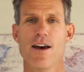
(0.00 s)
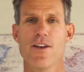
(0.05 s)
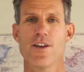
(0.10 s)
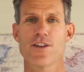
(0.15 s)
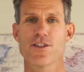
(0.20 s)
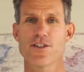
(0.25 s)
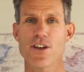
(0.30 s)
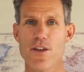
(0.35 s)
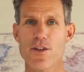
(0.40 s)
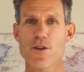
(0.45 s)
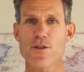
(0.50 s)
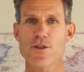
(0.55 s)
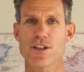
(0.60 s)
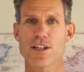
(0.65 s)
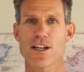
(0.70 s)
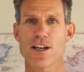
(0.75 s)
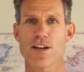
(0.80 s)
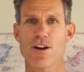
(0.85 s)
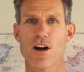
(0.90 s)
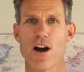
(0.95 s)
The Southern
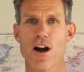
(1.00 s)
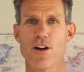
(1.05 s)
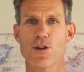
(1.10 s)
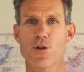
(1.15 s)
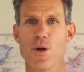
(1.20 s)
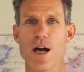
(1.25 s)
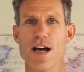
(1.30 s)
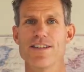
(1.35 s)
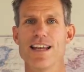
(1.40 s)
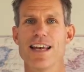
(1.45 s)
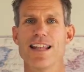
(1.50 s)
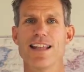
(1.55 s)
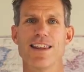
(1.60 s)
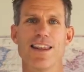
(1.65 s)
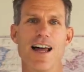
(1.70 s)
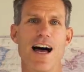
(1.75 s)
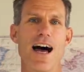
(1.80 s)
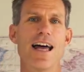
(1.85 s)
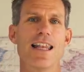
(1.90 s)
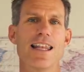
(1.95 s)
Tier also has a
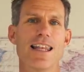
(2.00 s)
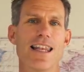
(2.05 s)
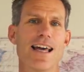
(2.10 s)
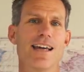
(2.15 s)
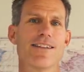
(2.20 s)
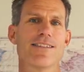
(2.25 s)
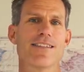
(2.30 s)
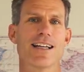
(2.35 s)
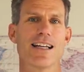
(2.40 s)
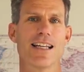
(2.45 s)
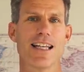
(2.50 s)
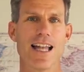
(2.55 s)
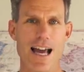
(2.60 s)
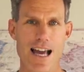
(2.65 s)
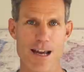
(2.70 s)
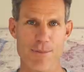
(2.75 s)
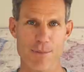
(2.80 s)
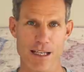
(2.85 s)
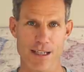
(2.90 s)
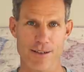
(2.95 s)
lot less
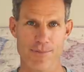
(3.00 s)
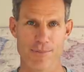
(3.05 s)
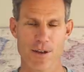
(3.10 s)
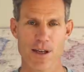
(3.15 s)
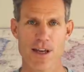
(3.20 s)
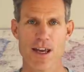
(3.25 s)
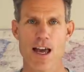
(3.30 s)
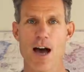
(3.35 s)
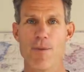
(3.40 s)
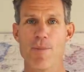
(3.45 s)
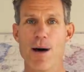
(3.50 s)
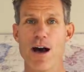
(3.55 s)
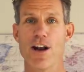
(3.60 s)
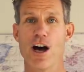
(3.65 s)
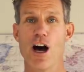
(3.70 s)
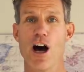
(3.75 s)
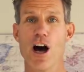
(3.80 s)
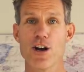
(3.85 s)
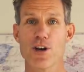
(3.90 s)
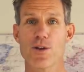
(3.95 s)
climbing, about
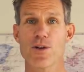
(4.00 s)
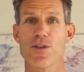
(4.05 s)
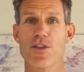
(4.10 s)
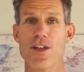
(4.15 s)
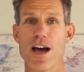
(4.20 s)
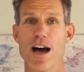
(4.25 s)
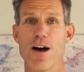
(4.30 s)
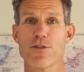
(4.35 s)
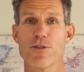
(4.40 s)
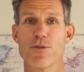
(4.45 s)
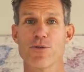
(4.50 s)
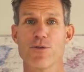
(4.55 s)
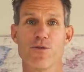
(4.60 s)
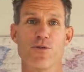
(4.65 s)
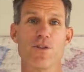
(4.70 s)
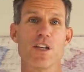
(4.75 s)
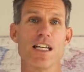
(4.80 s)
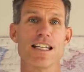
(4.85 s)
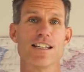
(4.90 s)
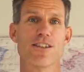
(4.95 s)
100,000
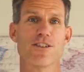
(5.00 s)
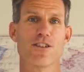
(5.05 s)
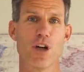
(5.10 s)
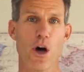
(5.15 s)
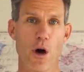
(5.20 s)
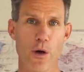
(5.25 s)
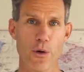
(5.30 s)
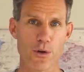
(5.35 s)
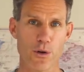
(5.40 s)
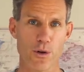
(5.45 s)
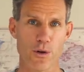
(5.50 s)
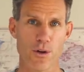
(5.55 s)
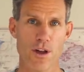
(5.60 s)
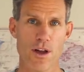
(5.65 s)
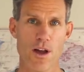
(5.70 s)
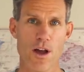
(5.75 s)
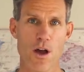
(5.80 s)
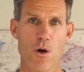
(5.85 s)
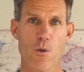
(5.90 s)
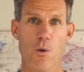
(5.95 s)
feet total,
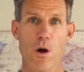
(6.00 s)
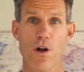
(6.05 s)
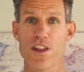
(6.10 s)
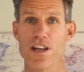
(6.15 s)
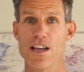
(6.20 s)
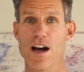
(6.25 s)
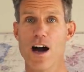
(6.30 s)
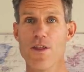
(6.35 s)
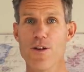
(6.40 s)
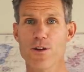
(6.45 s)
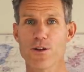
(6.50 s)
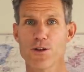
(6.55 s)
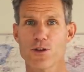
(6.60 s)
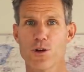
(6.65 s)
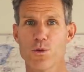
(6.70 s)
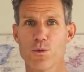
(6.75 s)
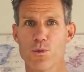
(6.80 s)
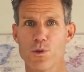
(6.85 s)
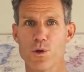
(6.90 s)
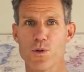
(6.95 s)
while the other
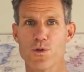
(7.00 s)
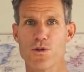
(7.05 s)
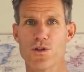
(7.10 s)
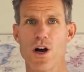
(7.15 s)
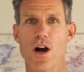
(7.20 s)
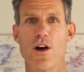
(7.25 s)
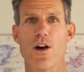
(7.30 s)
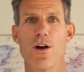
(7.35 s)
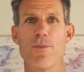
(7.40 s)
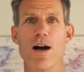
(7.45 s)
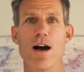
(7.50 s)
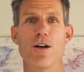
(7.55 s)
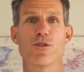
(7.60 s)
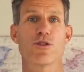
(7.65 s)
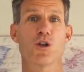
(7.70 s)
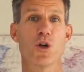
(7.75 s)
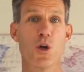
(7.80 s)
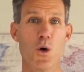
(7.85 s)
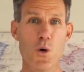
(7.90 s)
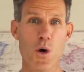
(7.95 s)
two routes are about
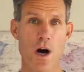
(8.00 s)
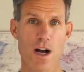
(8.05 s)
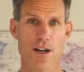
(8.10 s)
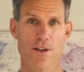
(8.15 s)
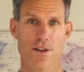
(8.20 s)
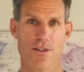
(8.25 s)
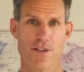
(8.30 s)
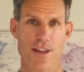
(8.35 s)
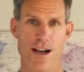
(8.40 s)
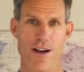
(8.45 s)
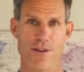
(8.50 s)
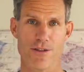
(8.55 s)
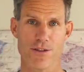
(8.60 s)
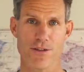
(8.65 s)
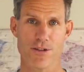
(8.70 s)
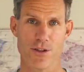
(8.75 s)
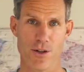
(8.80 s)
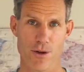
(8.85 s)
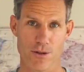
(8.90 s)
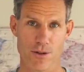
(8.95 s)

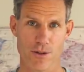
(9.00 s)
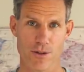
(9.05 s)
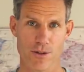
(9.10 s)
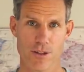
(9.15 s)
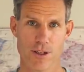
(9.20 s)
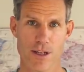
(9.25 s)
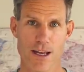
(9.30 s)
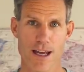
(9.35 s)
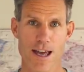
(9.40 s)
200,000 total.